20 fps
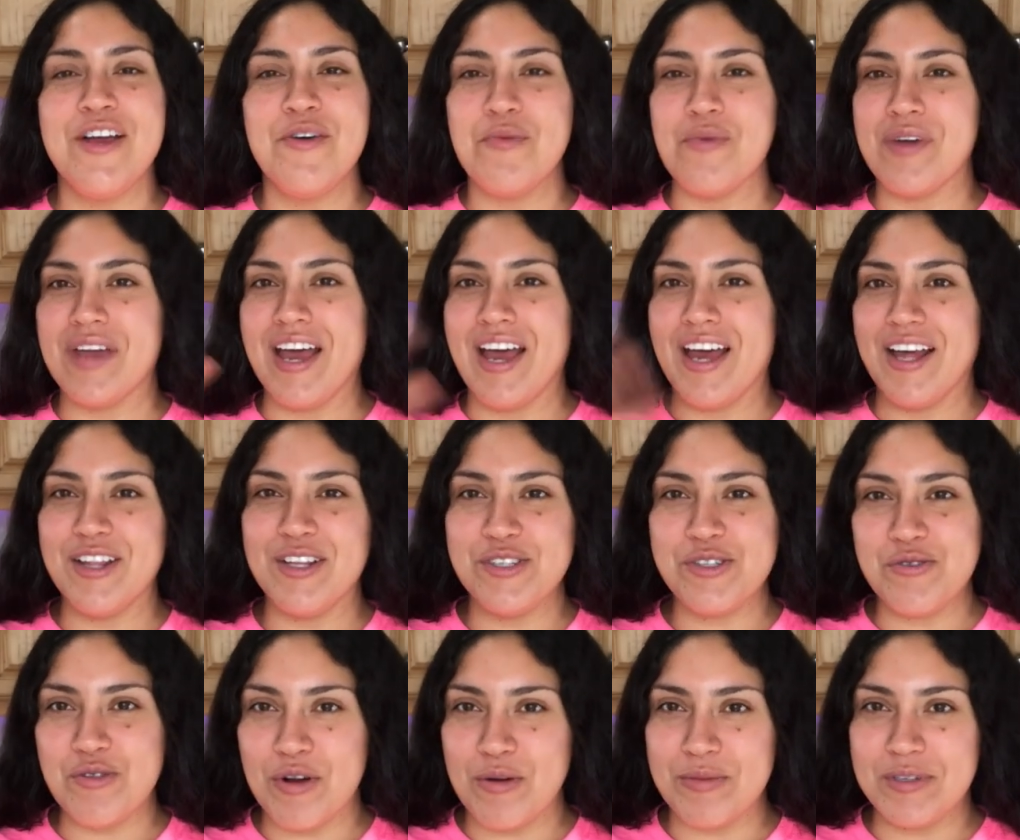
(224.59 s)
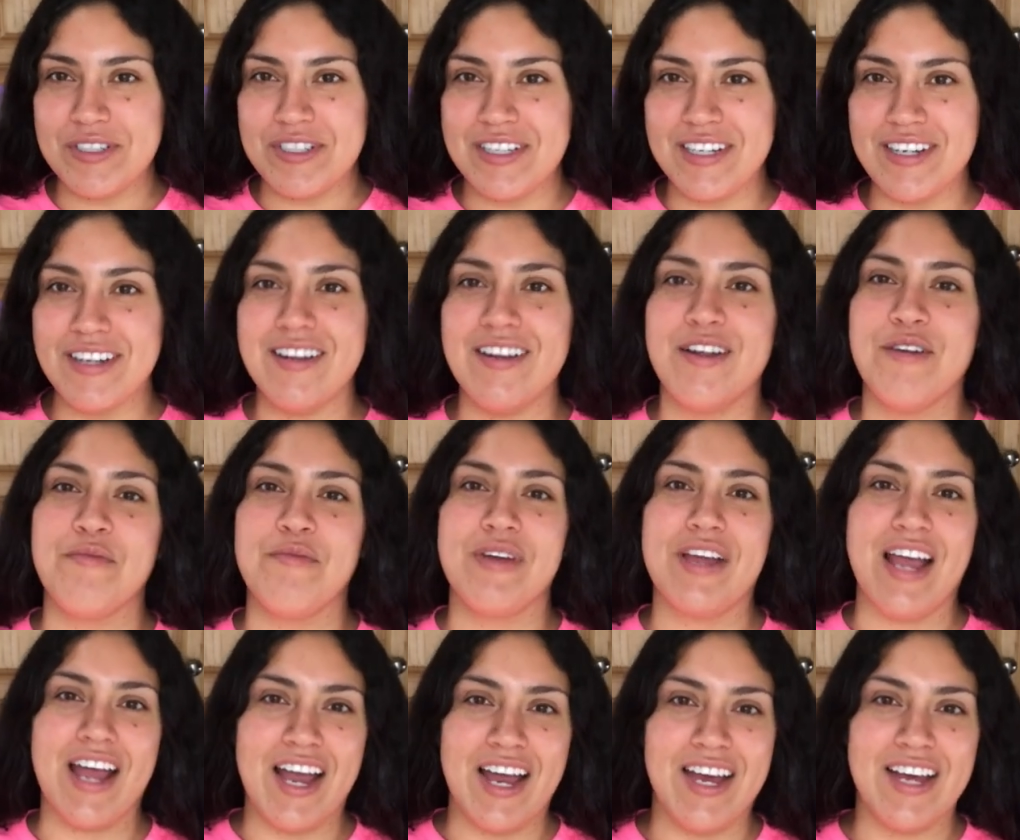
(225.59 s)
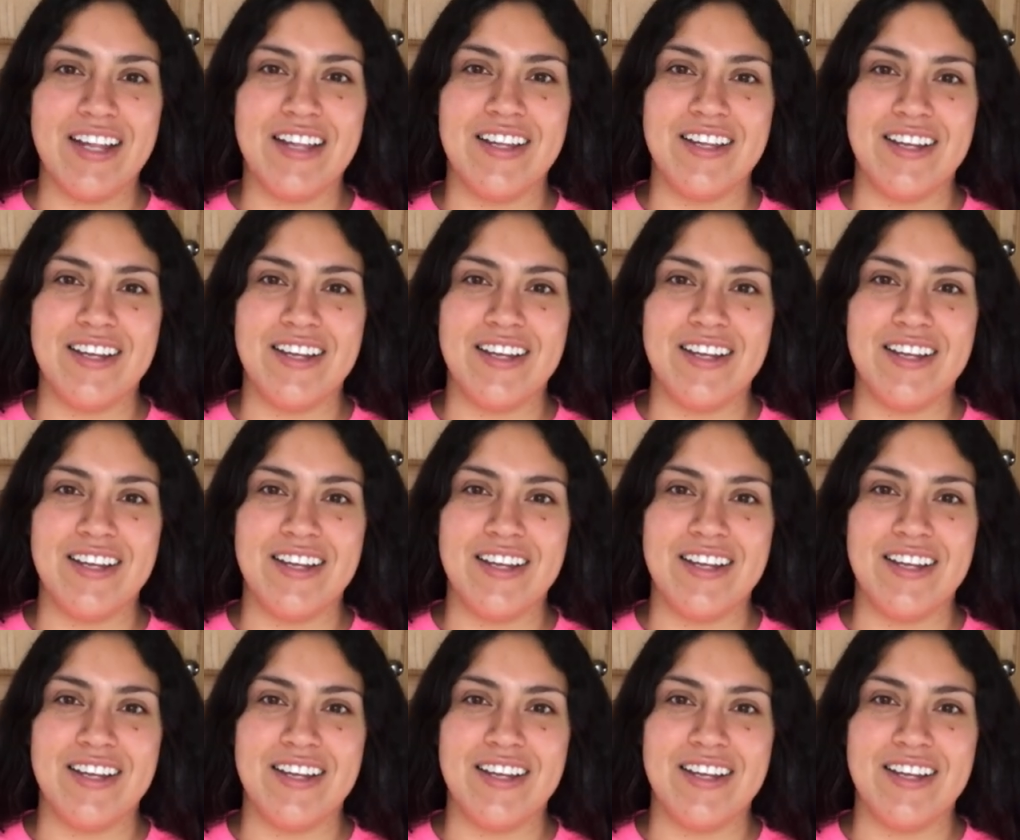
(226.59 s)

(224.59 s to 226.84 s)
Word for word: We add the strawberries in and we add